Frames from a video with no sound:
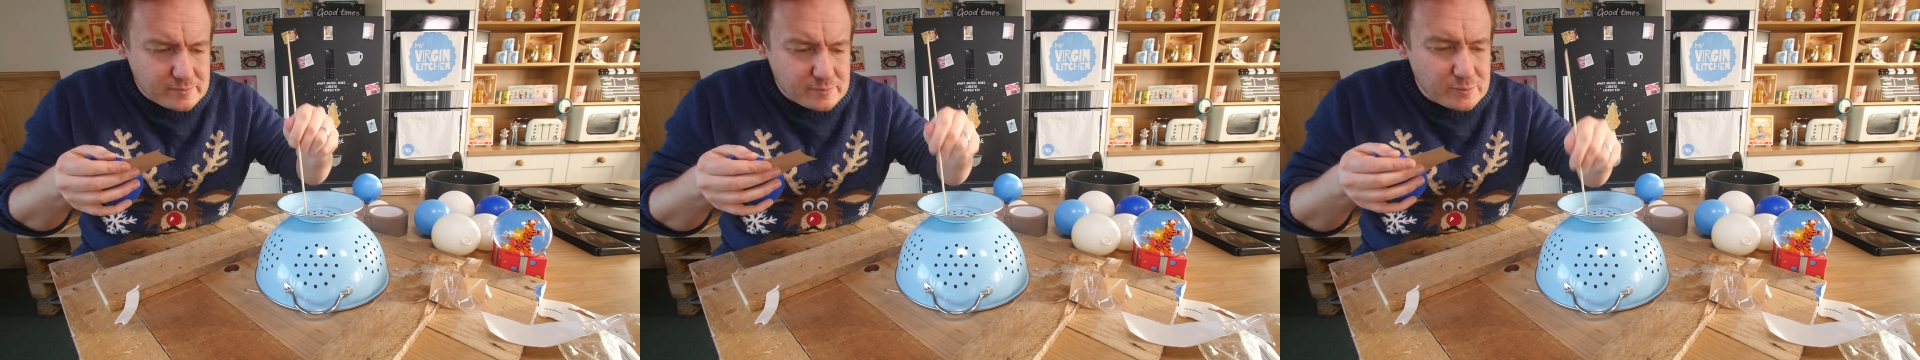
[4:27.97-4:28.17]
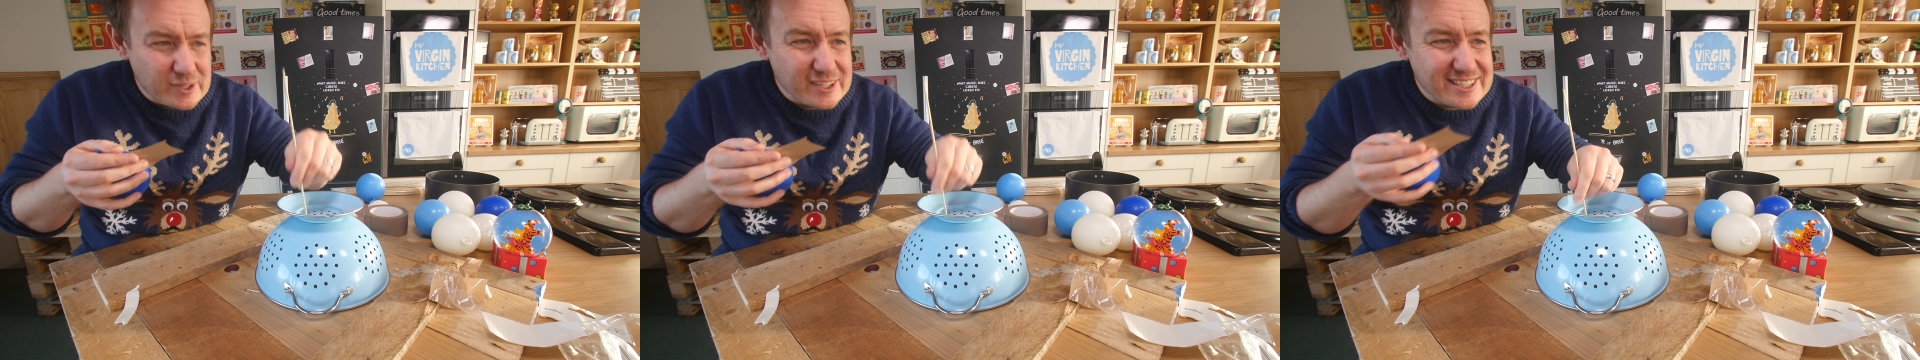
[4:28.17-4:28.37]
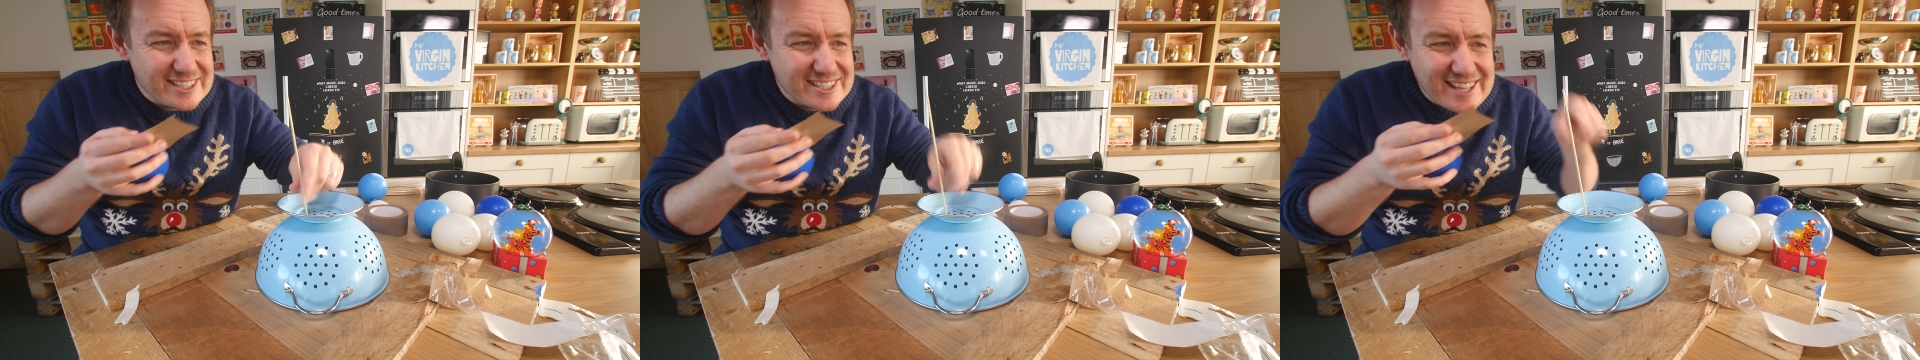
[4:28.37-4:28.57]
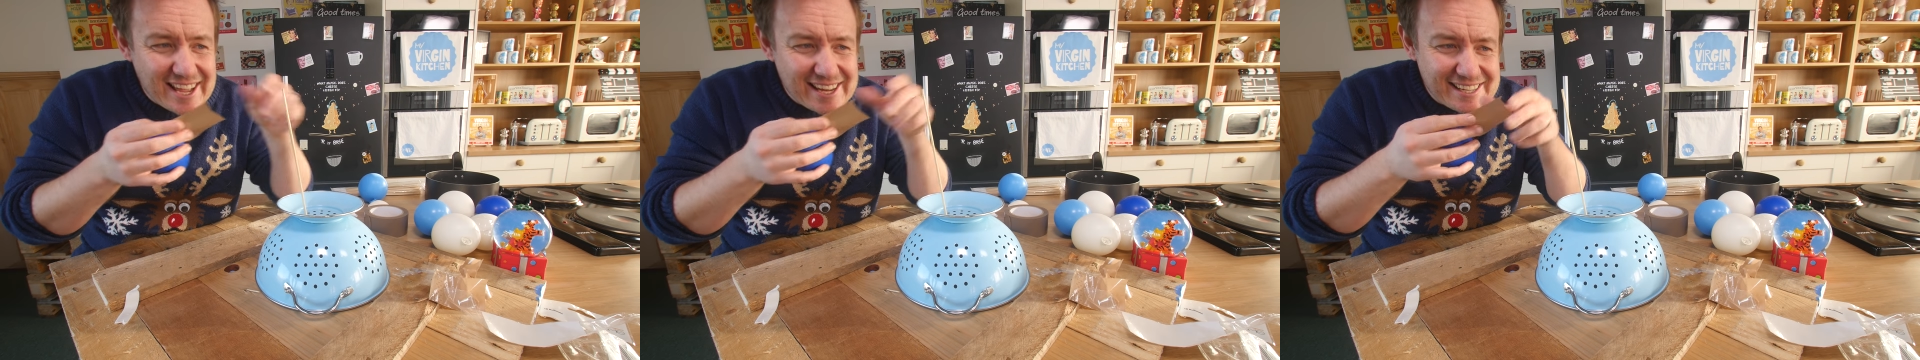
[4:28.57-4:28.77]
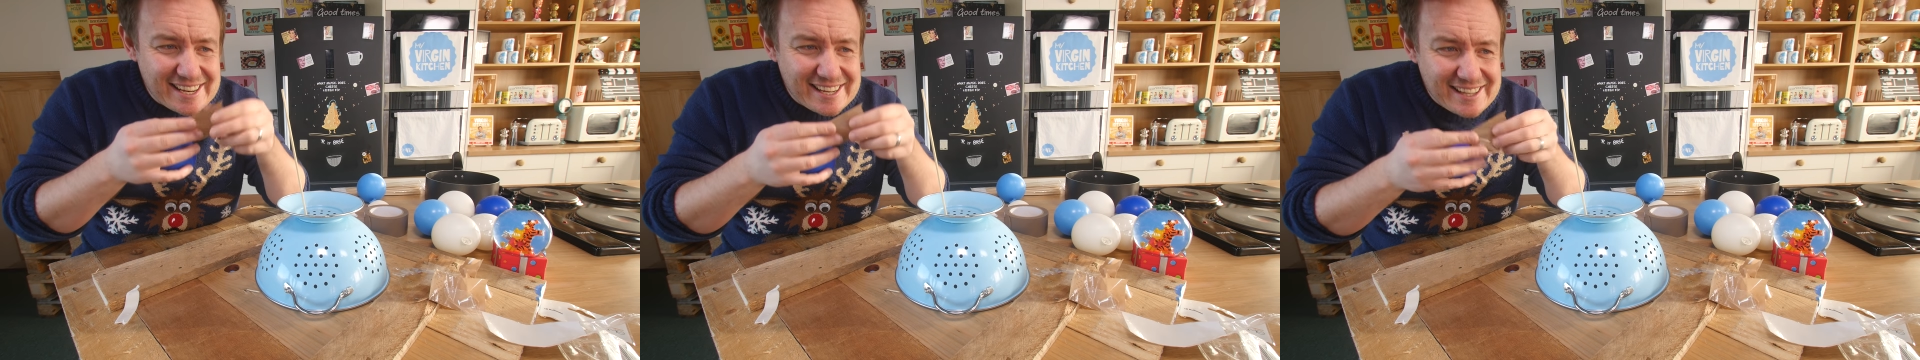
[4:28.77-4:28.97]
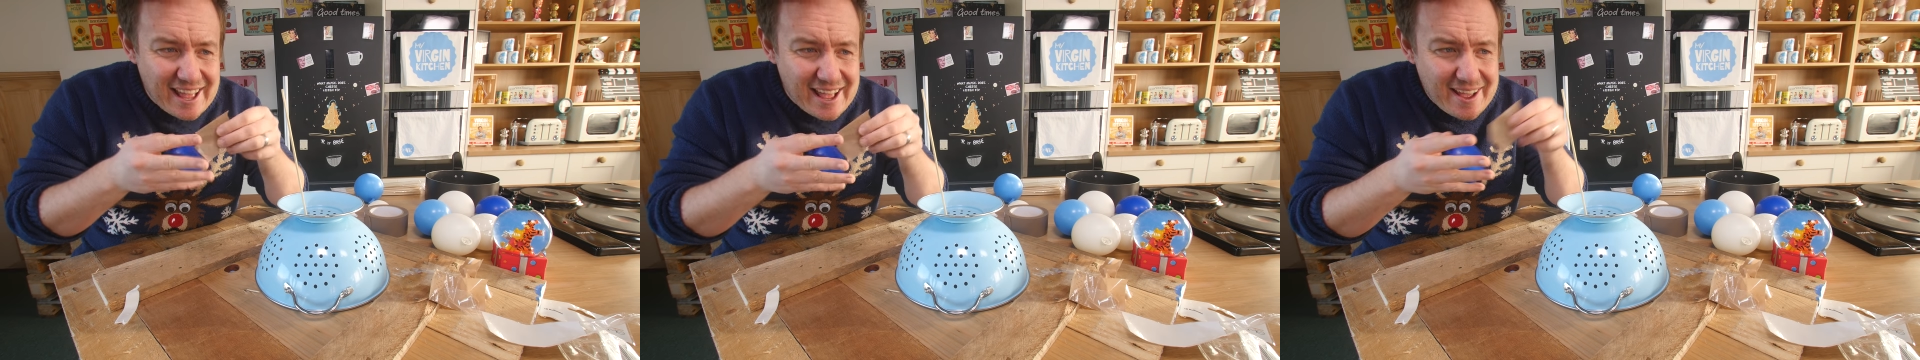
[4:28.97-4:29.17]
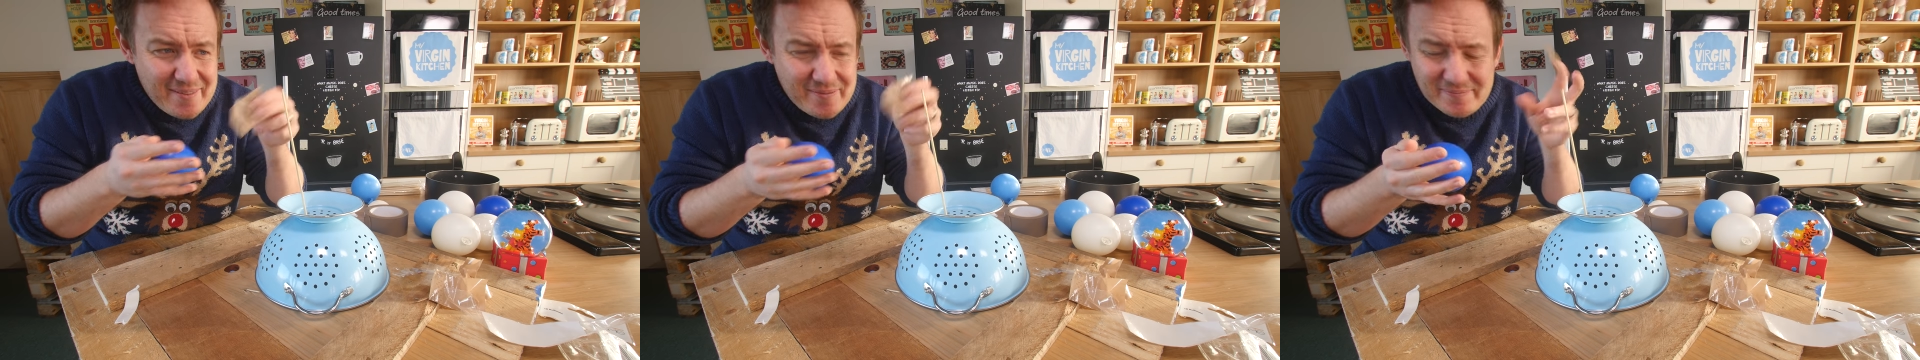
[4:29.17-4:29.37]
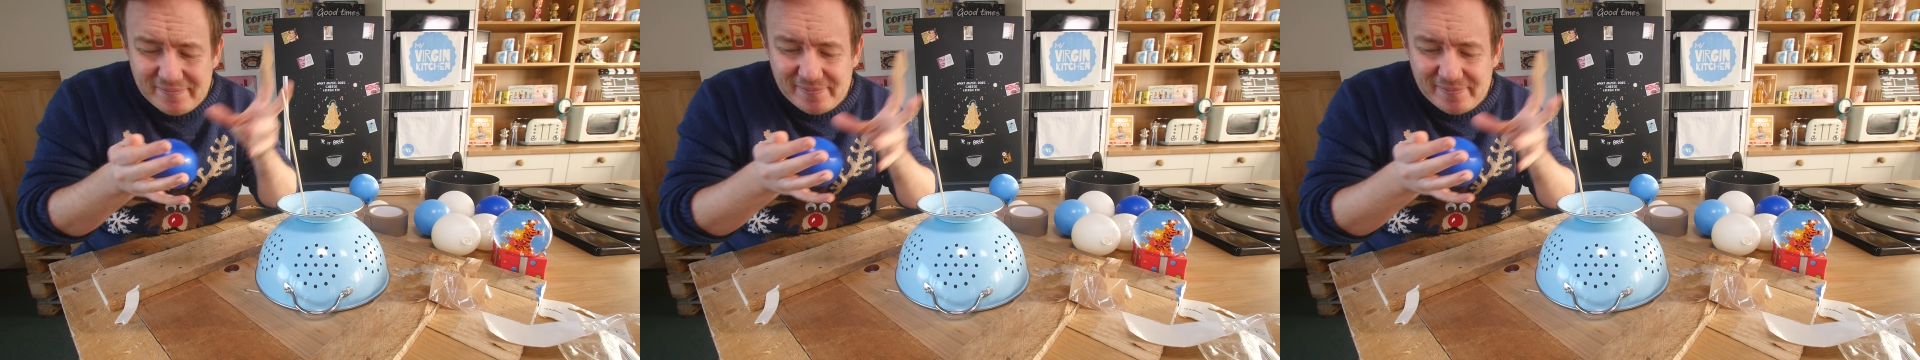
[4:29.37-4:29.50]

We're going to stand it in there